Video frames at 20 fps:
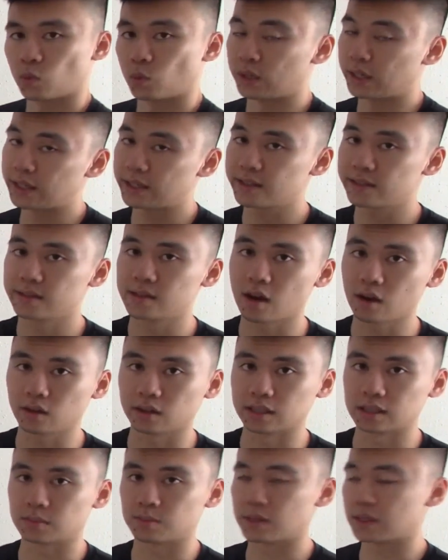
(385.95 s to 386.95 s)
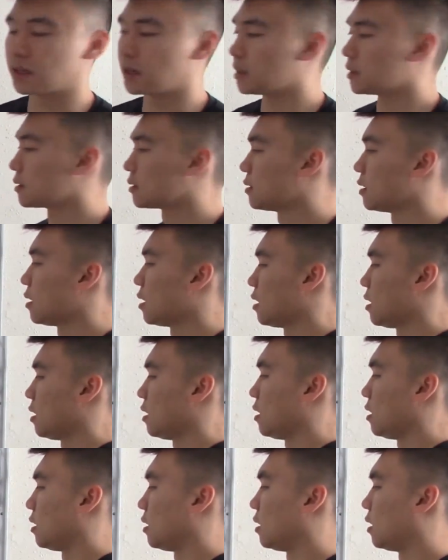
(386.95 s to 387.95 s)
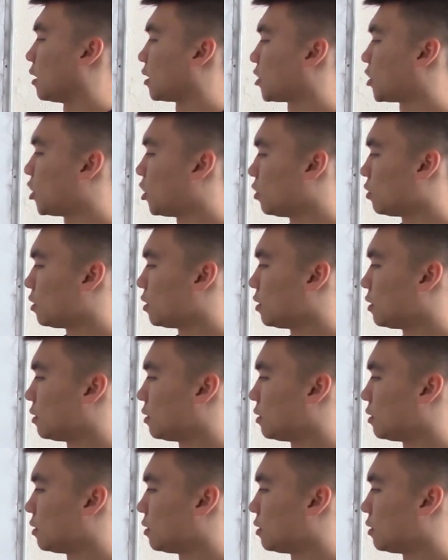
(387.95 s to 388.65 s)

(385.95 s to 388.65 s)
We need to know this because acute